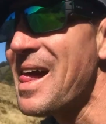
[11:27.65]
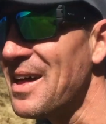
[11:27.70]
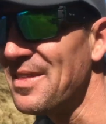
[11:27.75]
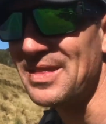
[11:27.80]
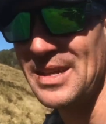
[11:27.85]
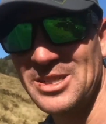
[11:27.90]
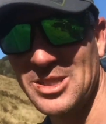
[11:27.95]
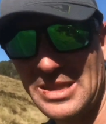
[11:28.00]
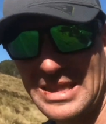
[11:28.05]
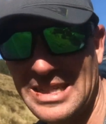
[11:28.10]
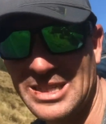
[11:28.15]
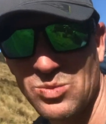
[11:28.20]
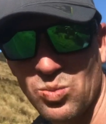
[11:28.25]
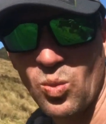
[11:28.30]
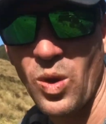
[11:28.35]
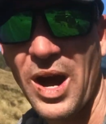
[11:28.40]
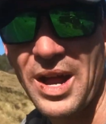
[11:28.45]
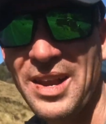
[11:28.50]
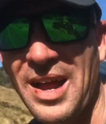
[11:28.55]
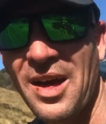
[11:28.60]
There's there's
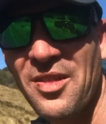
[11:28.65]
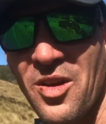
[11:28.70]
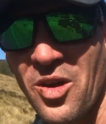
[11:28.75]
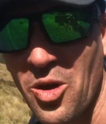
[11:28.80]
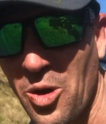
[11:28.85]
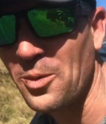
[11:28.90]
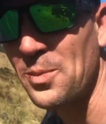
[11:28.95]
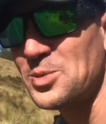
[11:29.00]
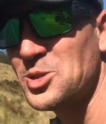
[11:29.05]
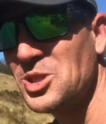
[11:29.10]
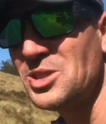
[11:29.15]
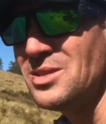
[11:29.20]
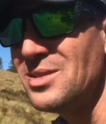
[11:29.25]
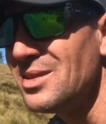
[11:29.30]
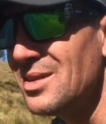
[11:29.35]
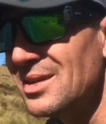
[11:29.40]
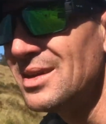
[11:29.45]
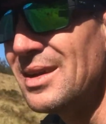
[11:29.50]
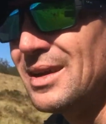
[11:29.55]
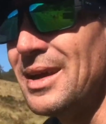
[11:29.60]
one other option,
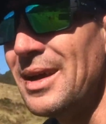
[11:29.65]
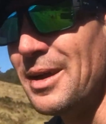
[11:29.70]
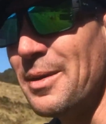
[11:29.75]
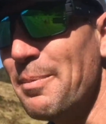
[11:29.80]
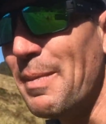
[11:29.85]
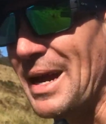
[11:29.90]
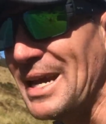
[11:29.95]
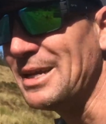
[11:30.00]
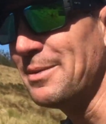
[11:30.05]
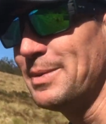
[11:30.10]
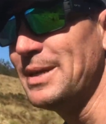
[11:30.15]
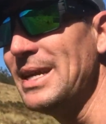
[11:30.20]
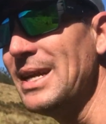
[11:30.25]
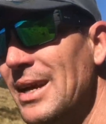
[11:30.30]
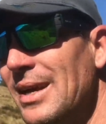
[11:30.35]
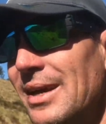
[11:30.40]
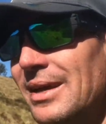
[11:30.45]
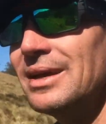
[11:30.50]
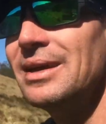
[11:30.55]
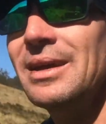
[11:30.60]
maybe,
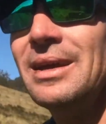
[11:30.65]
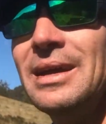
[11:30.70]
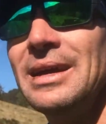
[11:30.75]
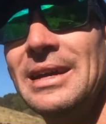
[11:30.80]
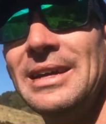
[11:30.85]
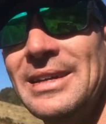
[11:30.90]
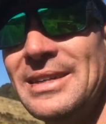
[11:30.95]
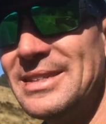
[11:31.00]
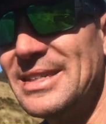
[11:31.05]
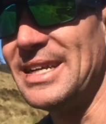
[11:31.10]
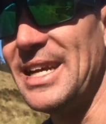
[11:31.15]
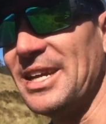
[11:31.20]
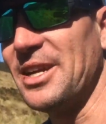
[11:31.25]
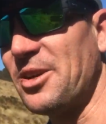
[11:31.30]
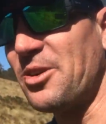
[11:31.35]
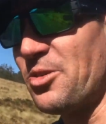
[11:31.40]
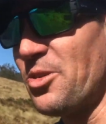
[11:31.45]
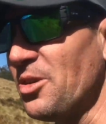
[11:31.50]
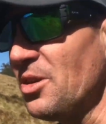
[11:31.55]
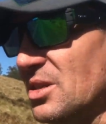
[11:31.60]
to get
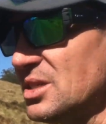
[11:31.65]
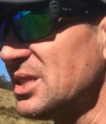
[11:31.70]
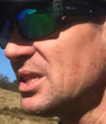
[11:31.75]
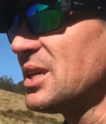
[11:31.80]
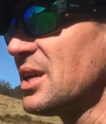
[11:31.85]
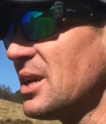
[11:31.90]
across.